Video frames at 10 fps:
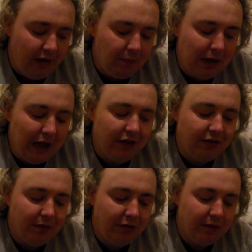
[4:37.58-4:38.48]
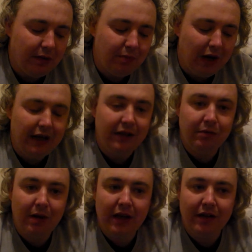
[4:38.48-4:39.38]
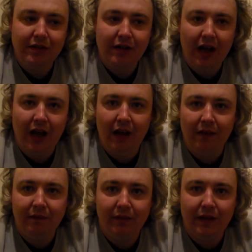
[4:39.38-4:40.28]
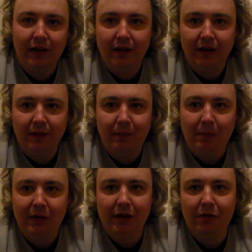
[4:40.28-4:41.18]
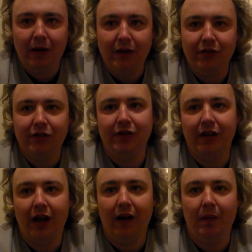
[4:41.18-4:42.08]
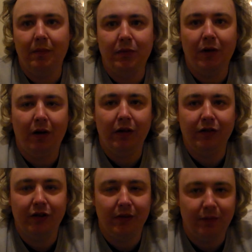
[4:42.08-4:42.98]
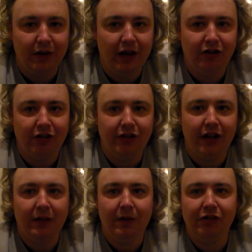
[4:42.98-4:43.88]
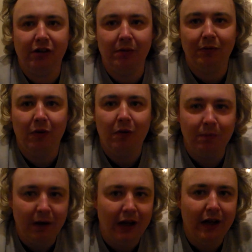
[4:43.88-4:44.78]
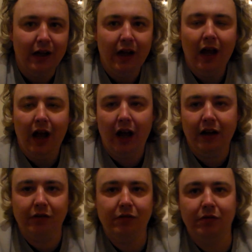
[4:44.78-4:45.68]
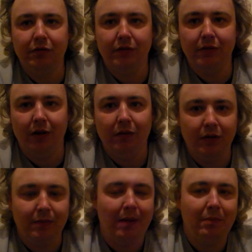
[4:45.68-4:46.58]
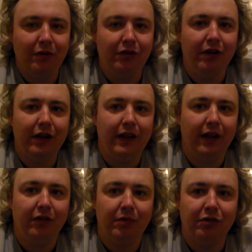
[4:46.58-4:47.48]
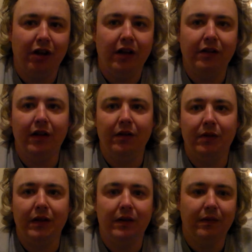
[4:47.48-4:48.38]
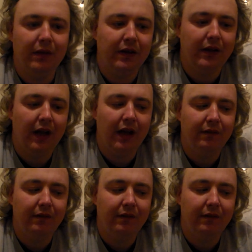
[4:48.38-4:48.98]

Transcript: But like some of the Brando ones, the biblical ones, not sort of religious in any way, shape or form, but I do remember certain things from childhood with